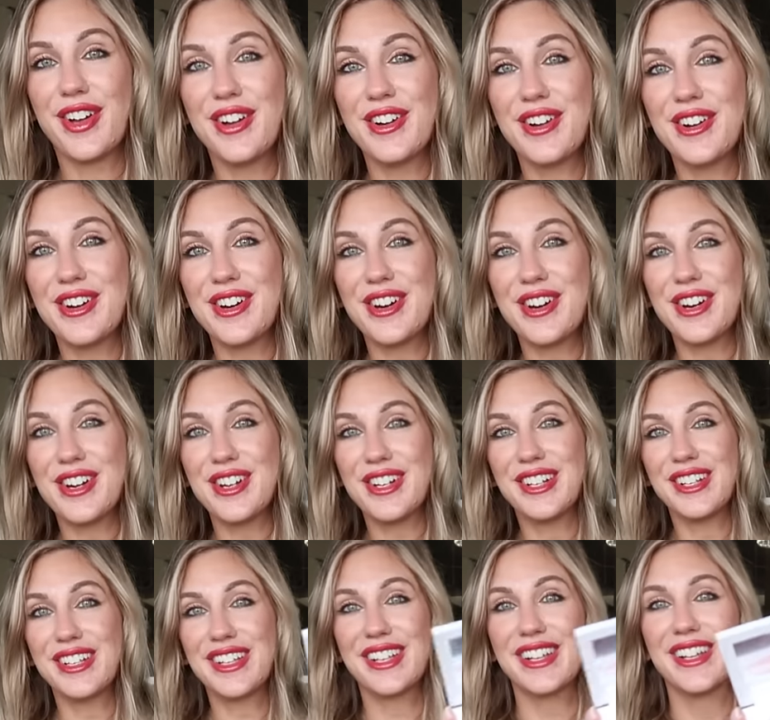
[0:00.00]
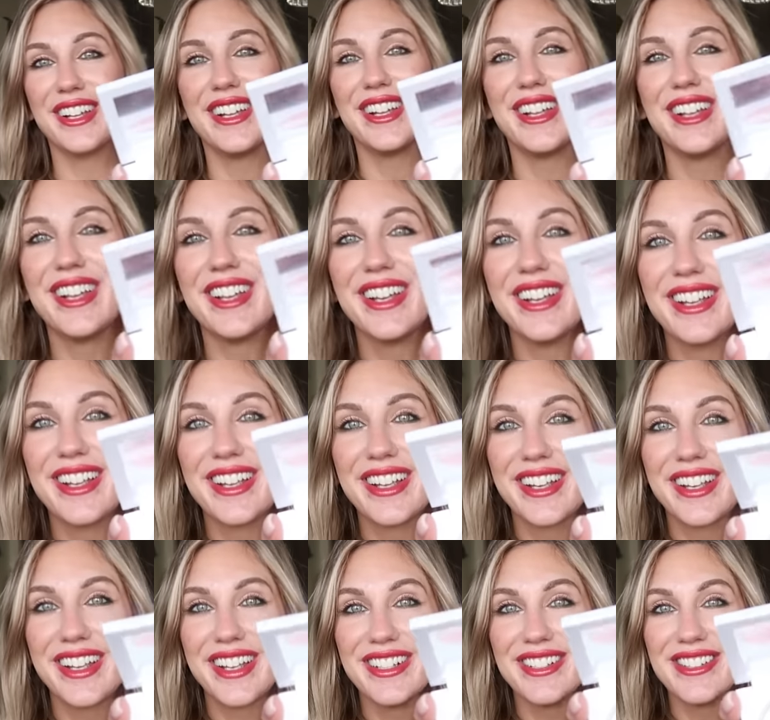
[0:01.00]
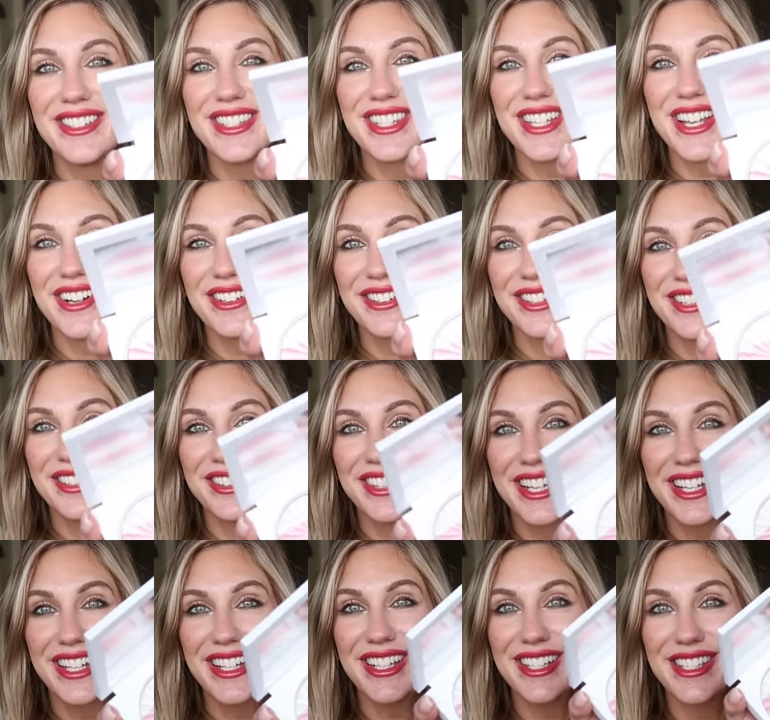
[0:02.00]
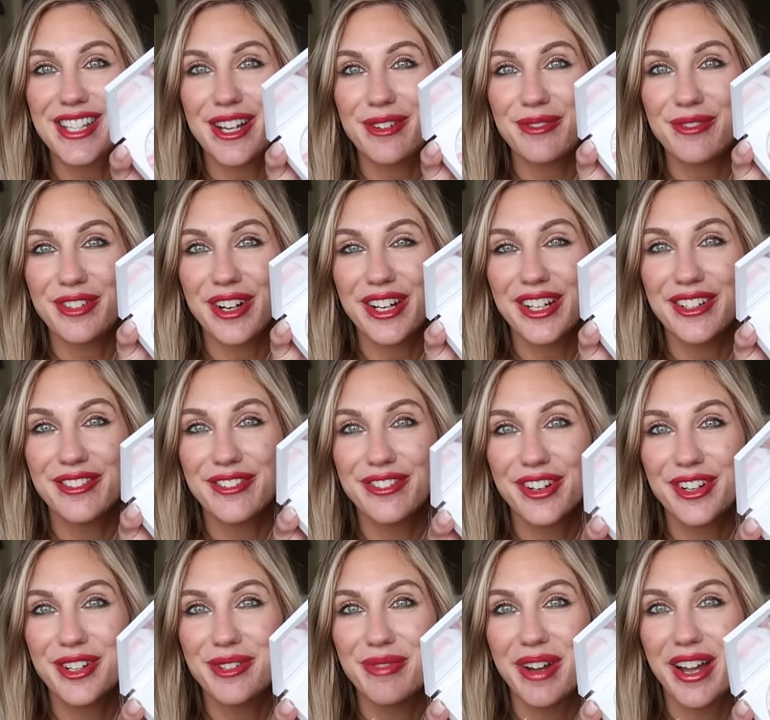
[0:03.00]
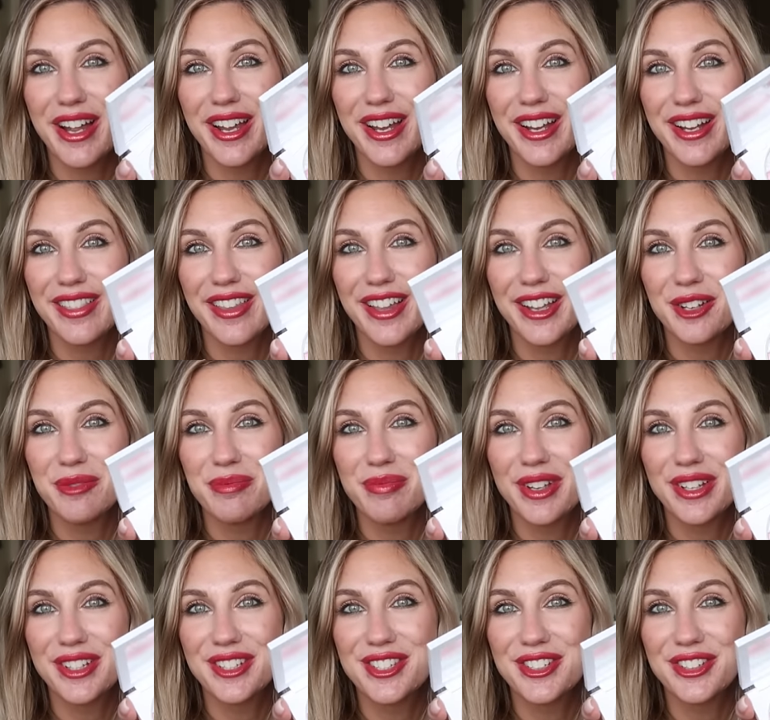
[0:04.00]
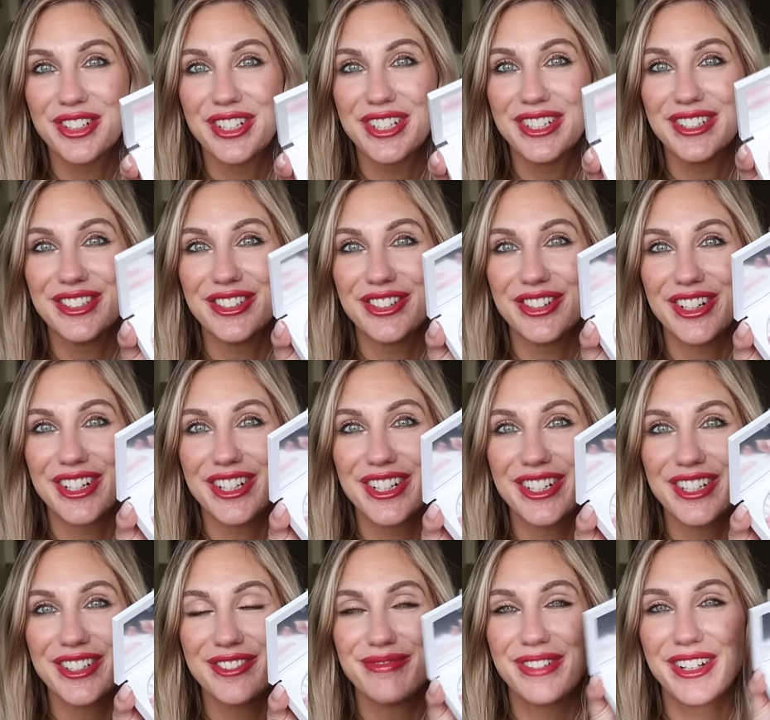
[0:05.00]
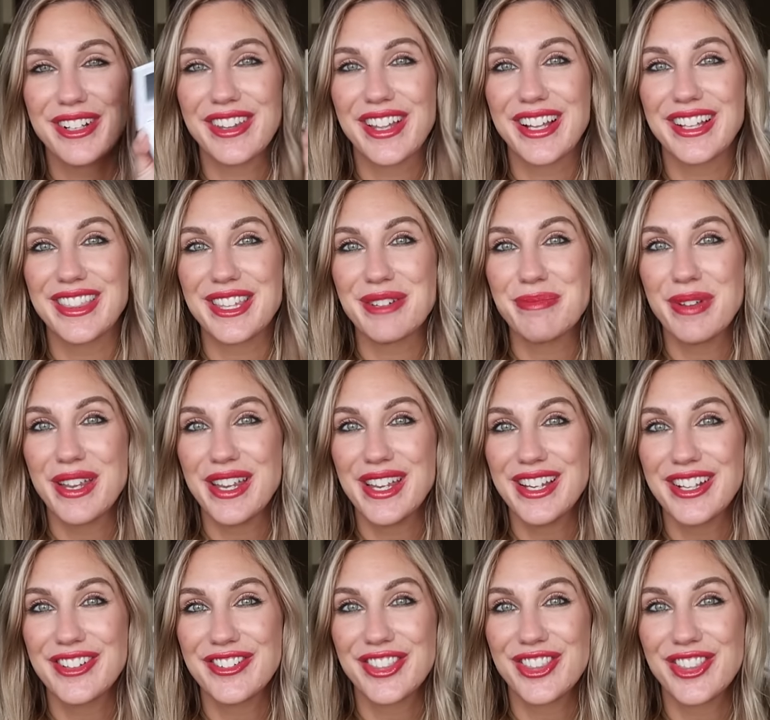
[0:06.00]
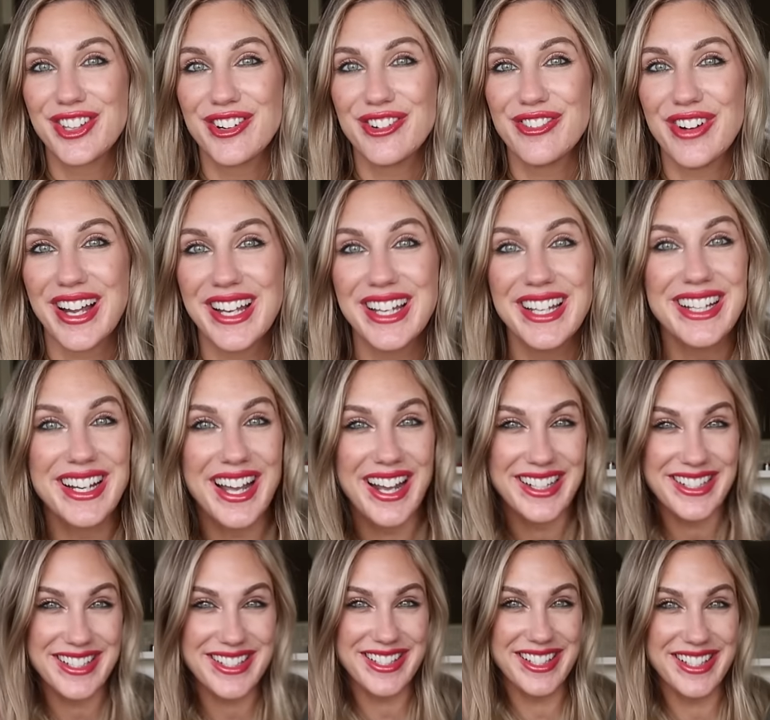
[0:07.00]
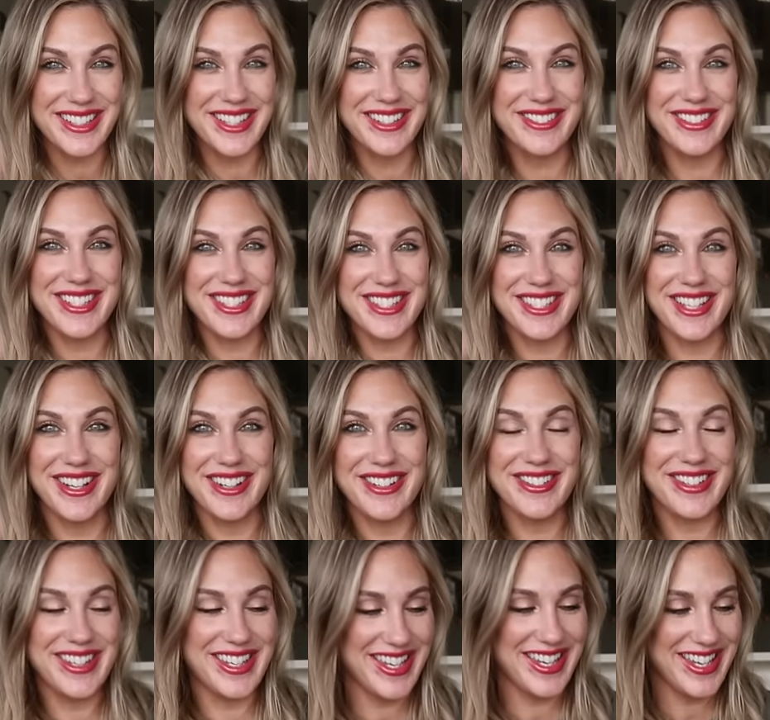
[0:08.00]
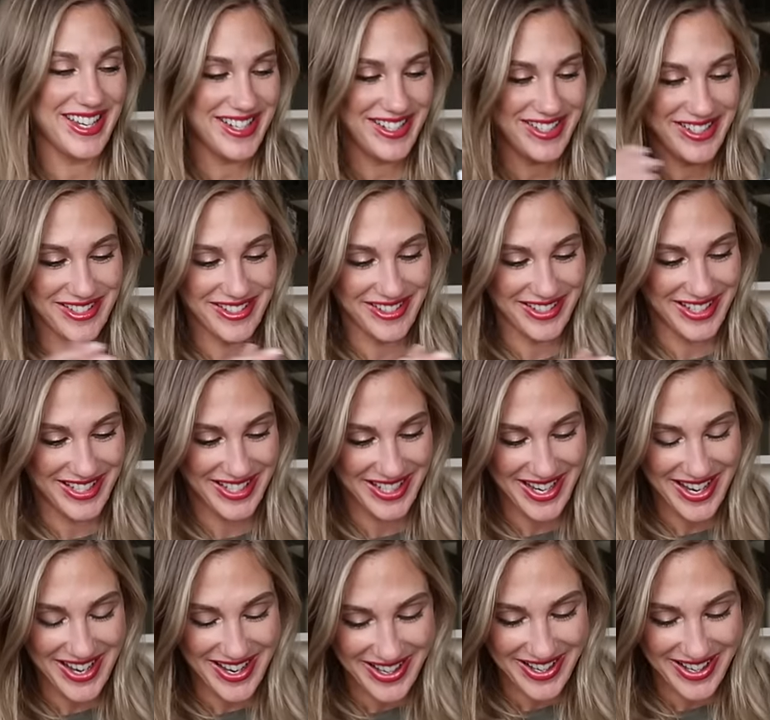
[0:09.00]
Aw, can you see how cute that is? I'm right in front of my like big screen door, but like the pink with the white, I just thought that was so cute.